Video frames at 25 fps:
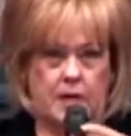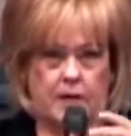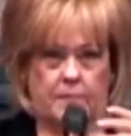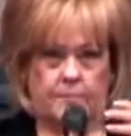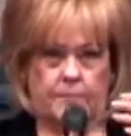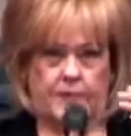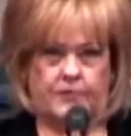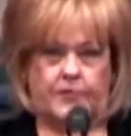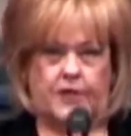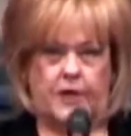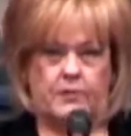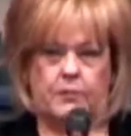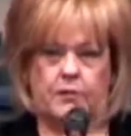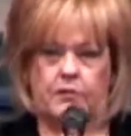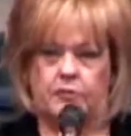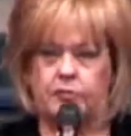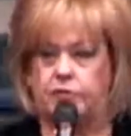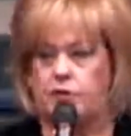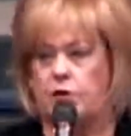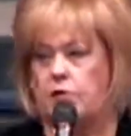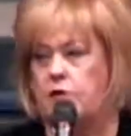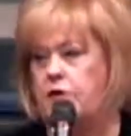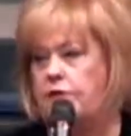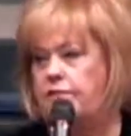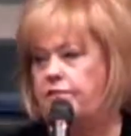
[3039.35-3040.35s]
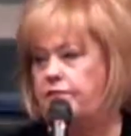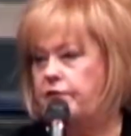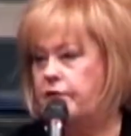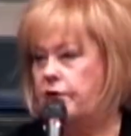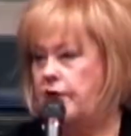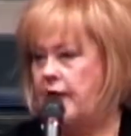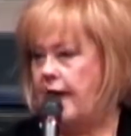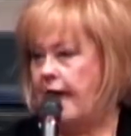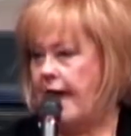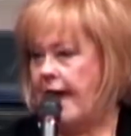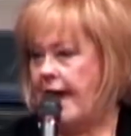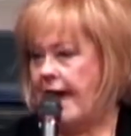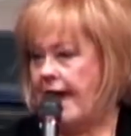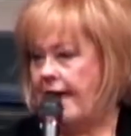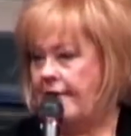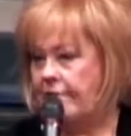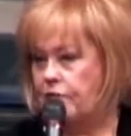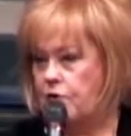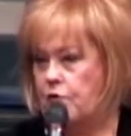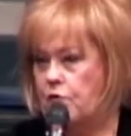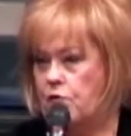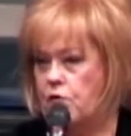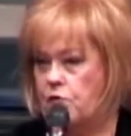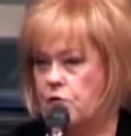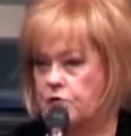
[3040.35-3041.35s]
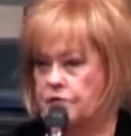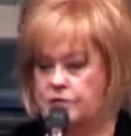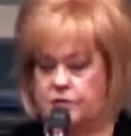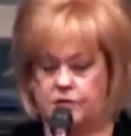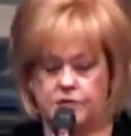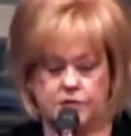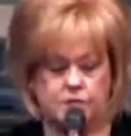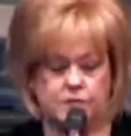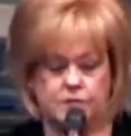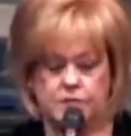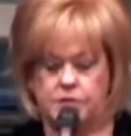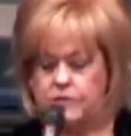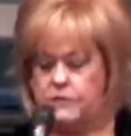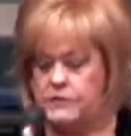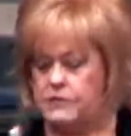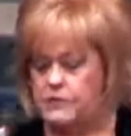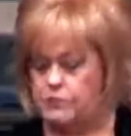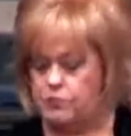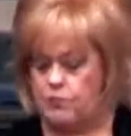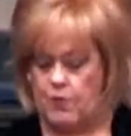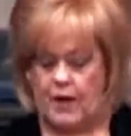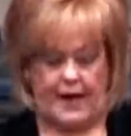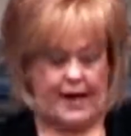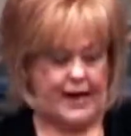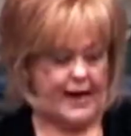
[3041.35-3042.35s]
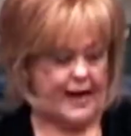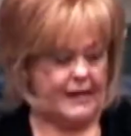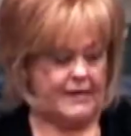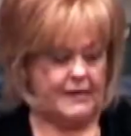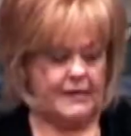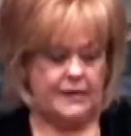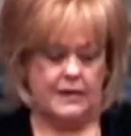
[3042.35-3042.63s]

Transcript: but they were 30 foot high. The horses was this wide.